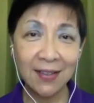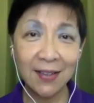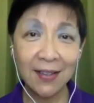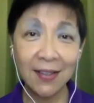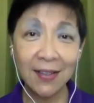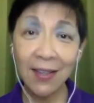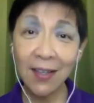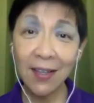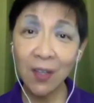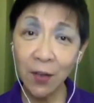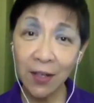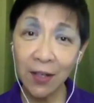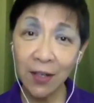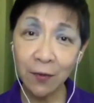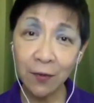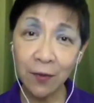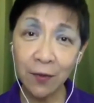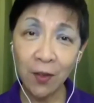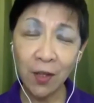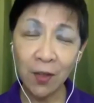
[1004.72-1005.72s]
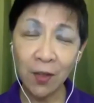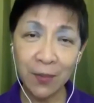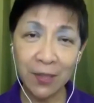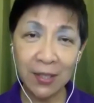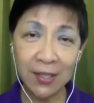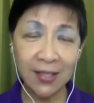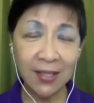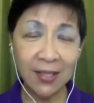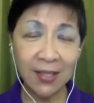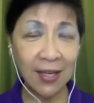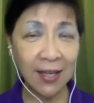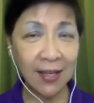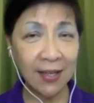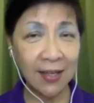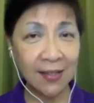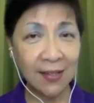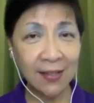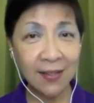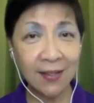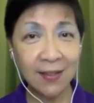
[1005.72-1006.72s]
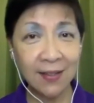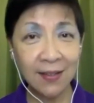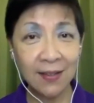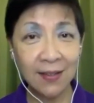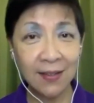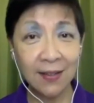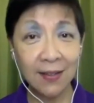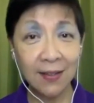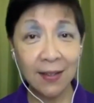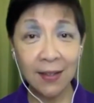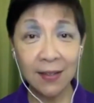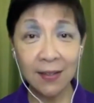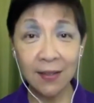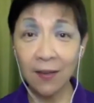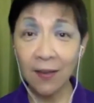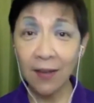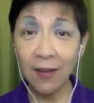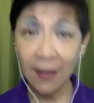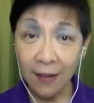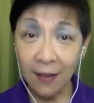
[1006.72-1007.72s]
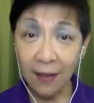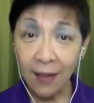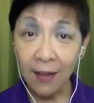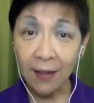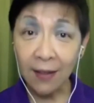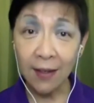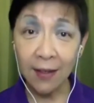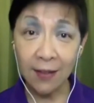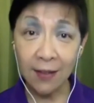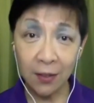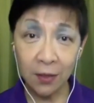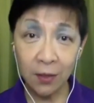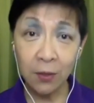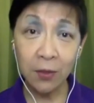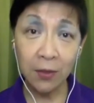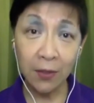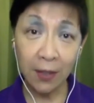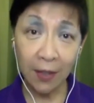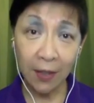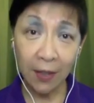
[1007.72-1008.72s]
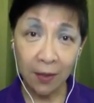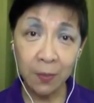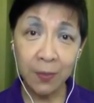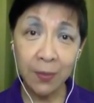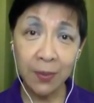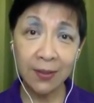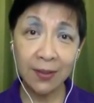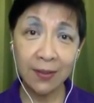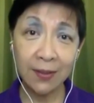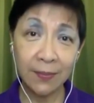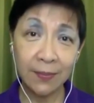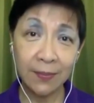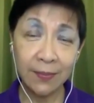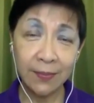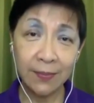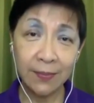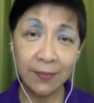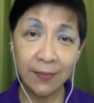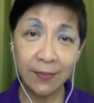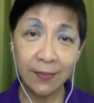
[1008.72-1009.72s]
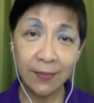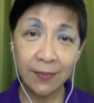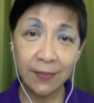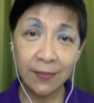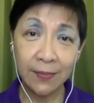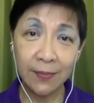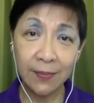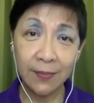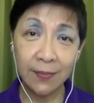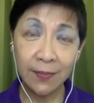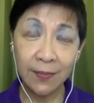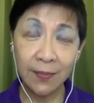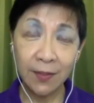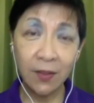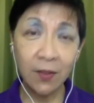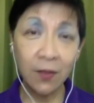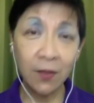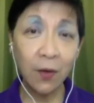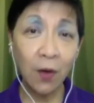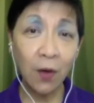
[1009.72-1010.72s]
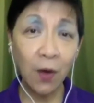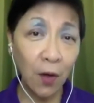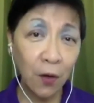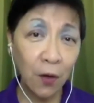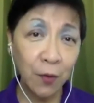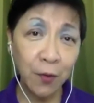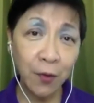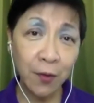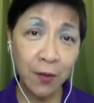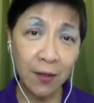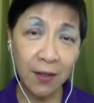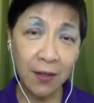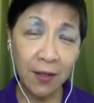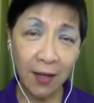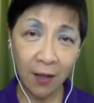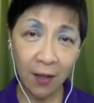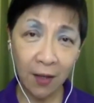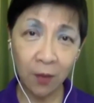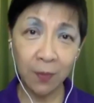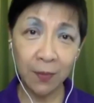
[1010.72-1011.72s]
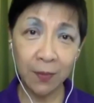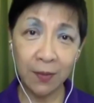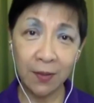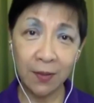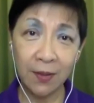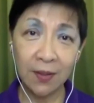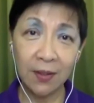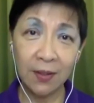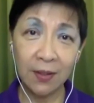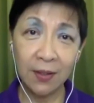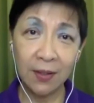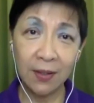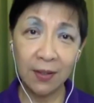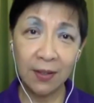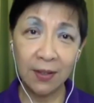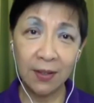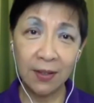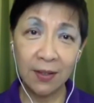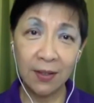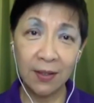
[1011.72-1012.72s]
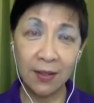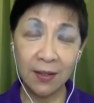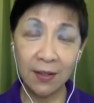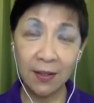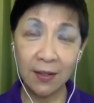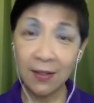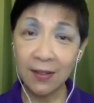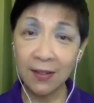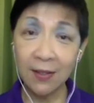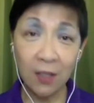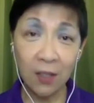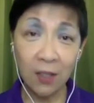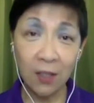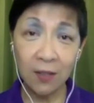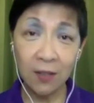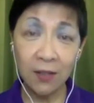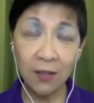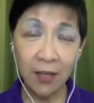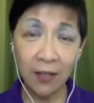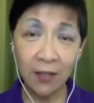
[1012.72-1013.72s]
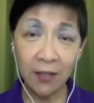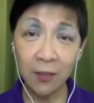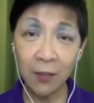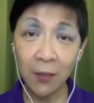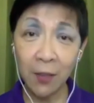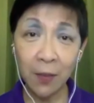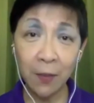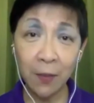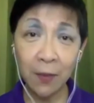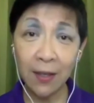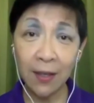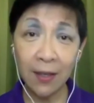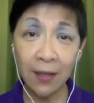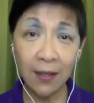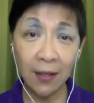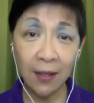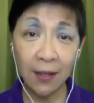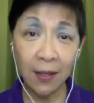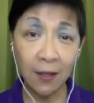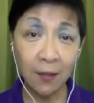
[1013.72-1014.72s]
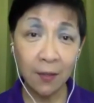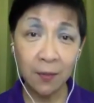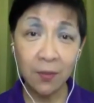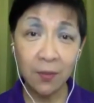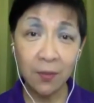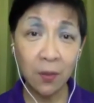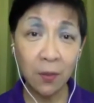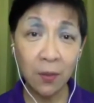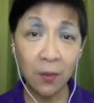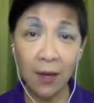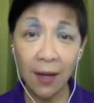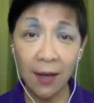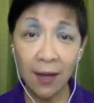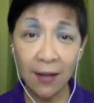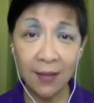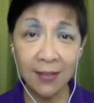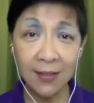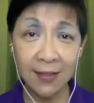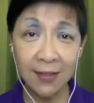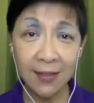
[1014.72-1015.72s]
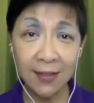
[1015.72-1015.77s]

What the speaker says: Then you can follow up and ask, is there anything I can do to help? So offer help, because a lot of times people that need help don't ask.